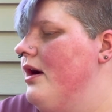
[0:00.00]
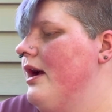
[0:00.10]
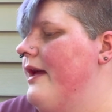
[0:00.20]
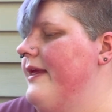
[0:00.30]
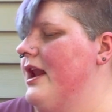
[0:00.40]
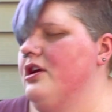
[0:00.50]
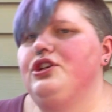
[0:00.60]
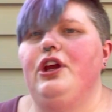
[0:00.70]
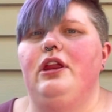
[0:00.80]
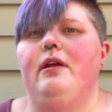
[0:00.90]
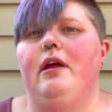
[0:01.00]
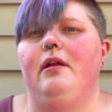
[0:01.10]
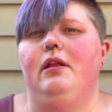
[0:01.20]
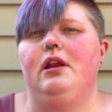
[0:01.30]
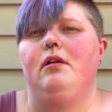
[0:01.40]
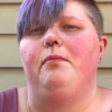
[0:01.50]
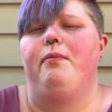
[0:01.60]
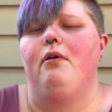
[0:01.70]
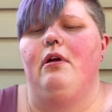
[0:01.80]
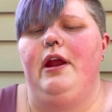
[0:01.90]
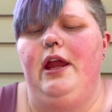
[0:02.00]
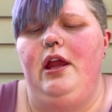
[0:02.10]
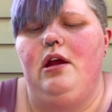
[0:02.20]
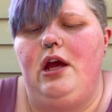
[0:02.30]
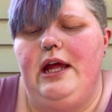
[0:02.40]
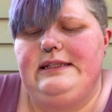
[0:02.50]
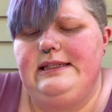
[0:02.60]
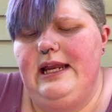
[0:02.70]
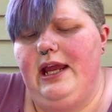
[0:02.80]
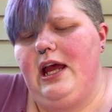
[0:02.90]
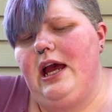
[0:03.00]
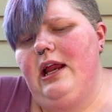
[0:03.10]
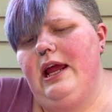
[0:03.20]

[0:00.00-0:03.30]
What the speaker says: And then I'll show you the little boring cuts that I got.